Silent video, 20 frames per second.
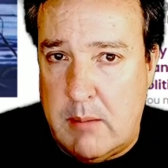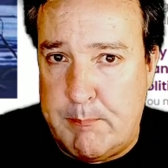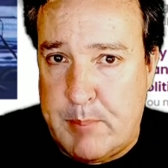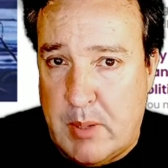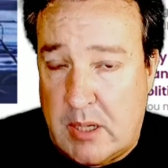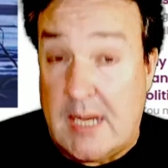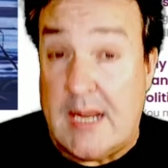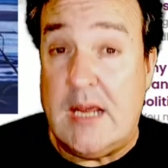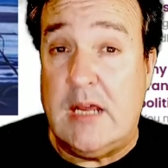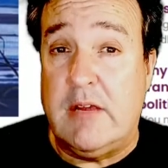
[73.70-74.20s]

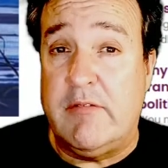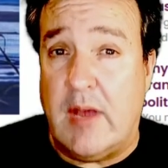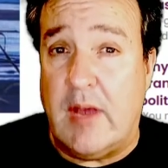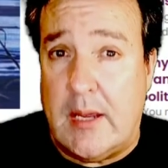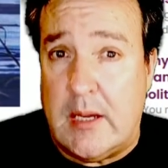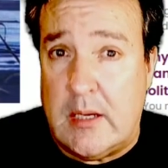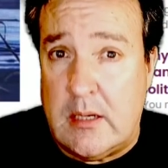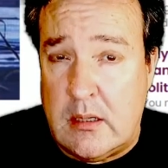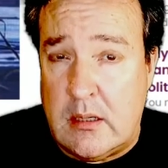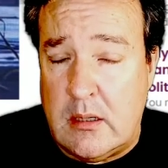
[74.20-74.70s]
believe
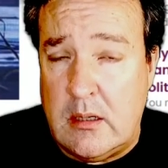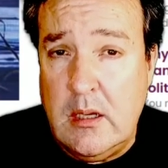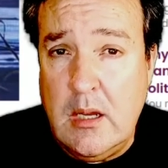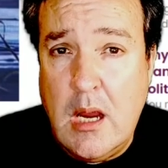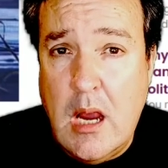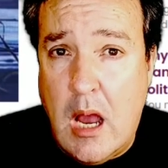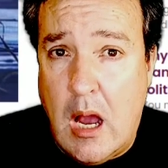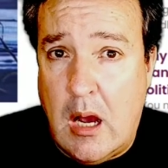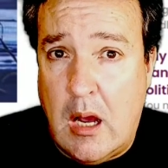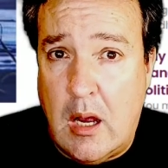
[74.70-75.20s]
in
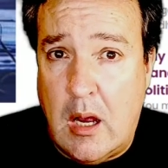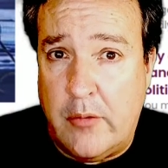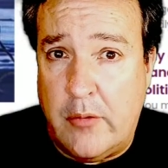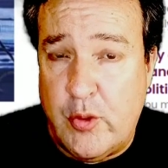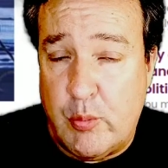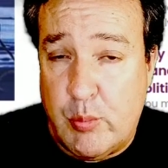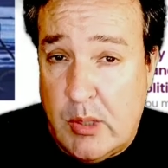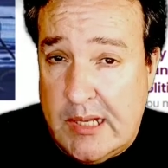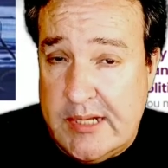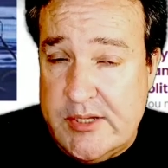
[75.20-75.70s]

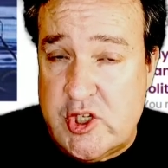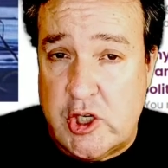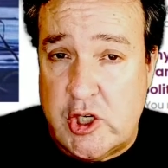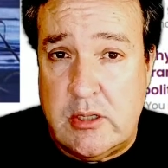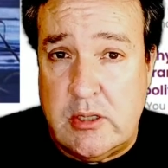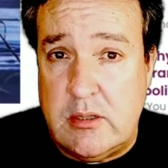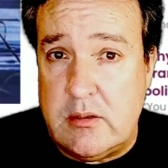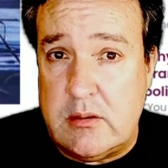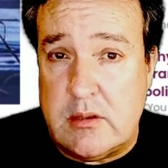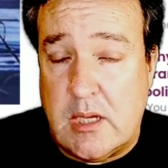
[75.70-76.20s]
the
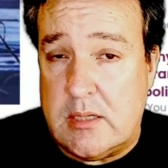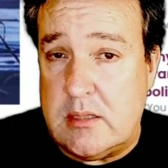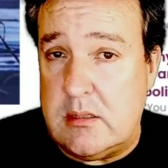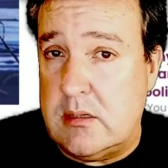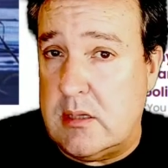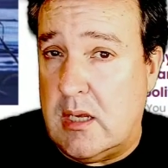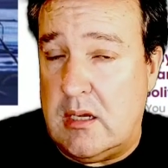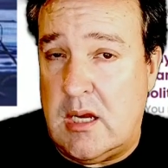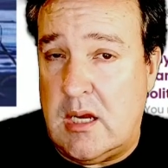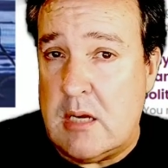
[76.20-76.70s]
religion
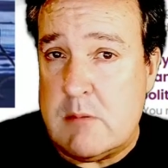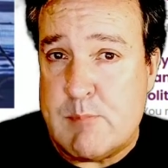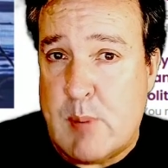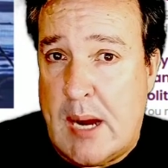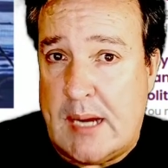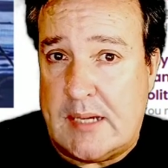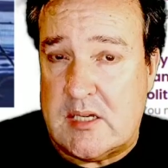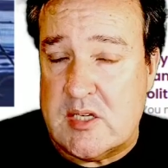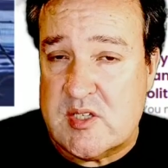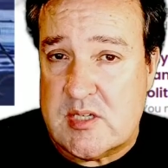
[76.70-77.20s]
that he
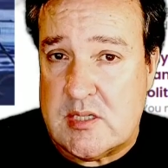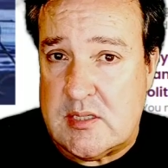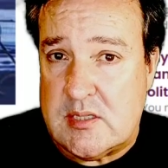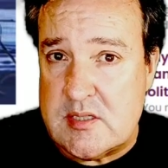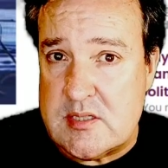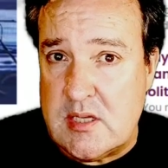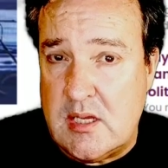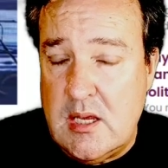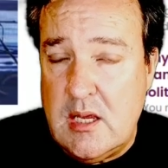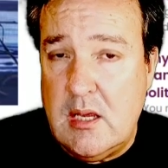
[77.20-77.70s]

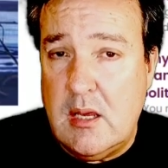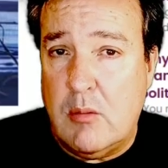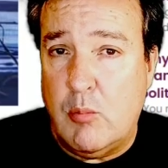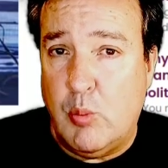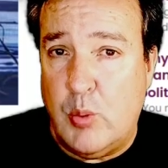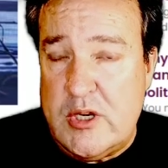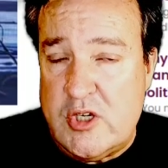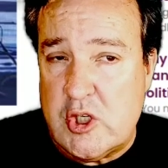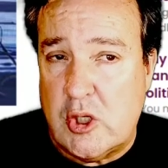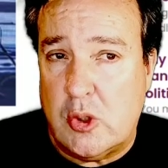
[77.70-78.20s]
practices,
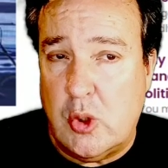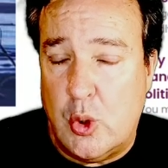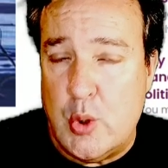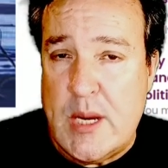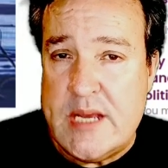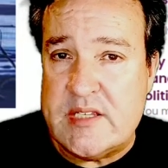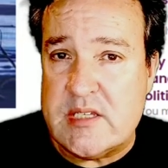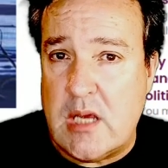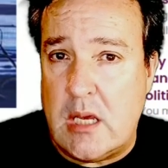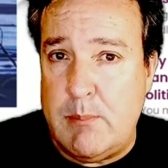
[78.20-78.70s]
we should
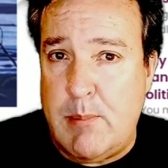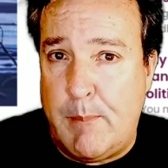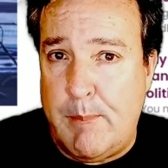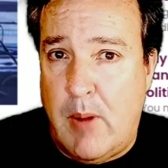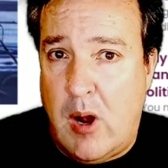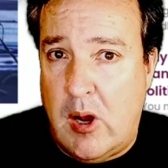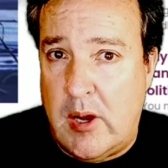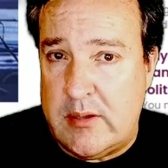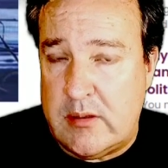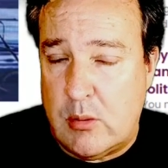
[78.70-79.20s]
always keep in
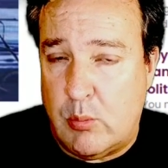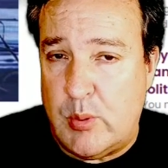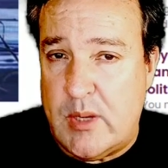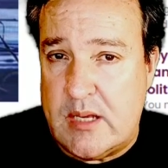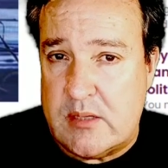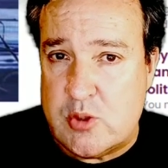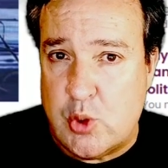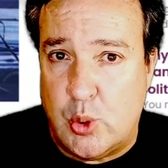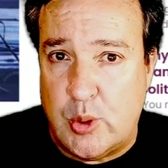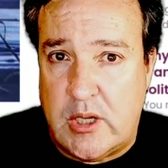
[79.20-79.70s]
mind that we are
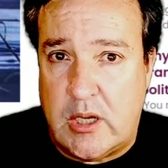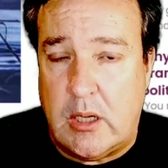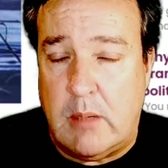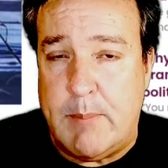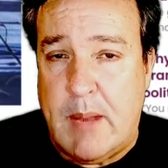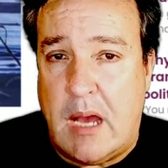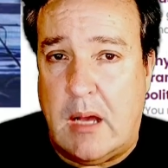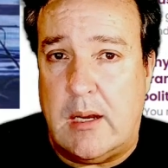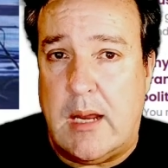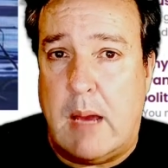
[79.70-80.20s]
talking
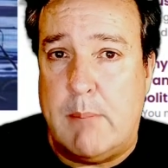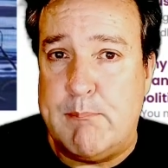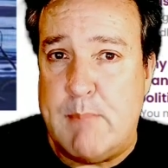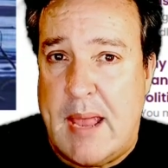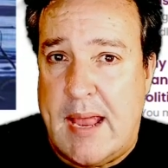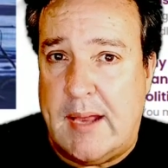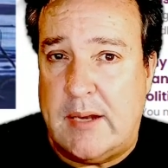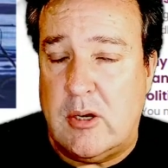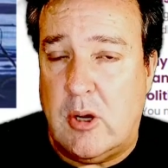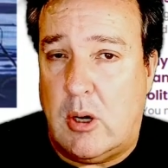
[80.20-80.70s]
about a
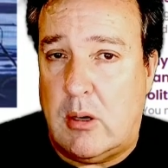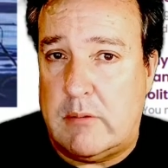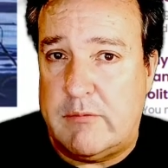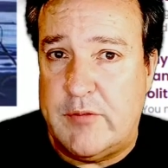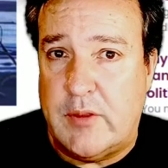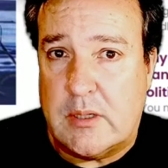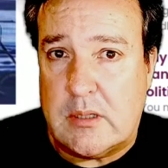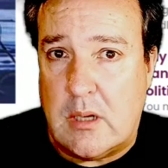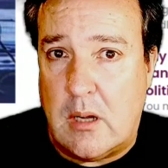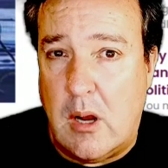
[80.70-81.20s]
man of
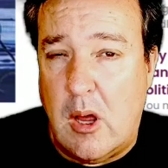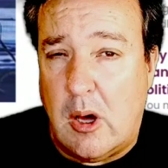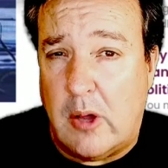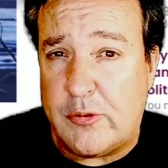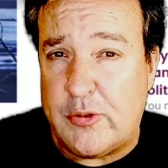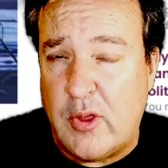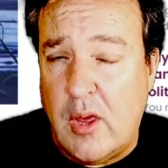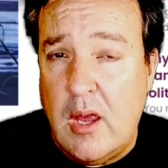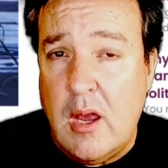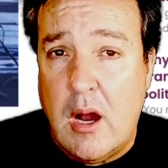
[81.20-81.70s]
the
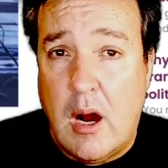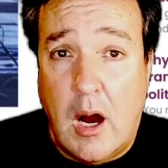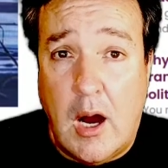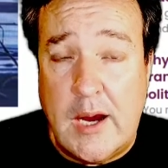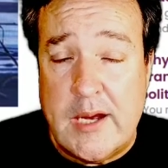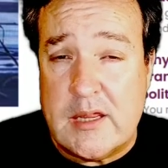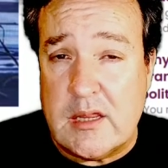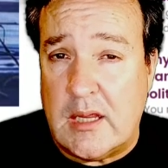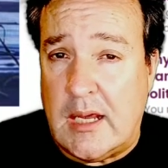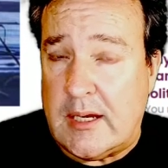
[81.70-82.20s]
cloth. I
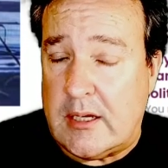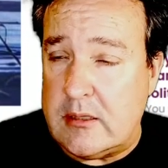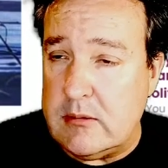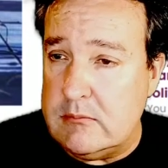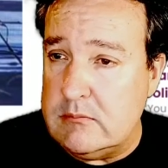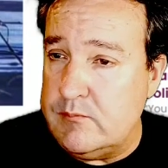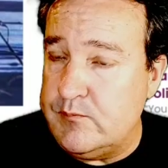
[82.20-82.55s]
think